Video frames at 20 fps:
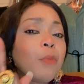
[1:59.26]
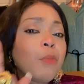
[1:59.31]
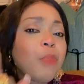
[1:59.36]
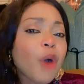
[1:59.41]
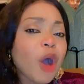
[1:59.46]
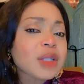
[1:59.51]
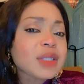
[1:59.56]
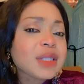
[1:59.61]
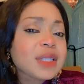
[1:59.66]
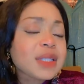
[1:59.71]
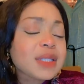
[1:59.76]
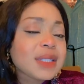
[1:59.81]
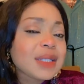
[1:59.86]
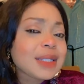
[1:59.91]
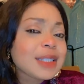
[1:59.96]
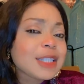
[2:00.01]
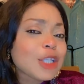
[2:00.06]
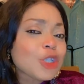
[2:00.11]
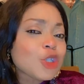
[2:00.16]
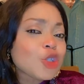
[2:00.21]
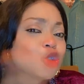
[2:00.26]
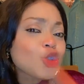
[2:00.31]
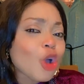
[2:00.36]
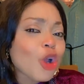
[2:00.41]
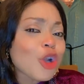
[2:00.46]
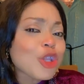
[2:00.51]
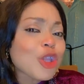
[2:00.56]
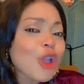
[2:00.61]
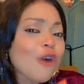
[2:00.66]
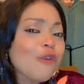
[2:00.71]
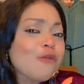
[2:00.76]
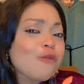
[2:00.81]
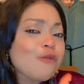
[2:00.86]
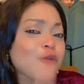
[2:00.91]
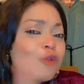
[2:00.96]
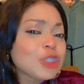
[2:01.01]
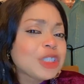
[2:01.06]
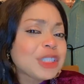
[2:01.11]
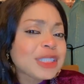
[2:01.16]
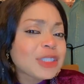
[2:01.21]
But the story of
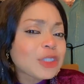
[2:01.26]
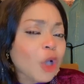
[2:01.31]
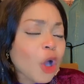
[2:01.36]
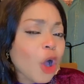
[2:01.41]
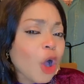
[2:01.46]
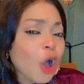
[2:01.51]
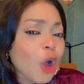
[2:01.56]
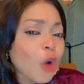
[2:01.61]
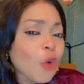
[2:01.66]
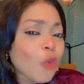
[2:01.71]
Funsho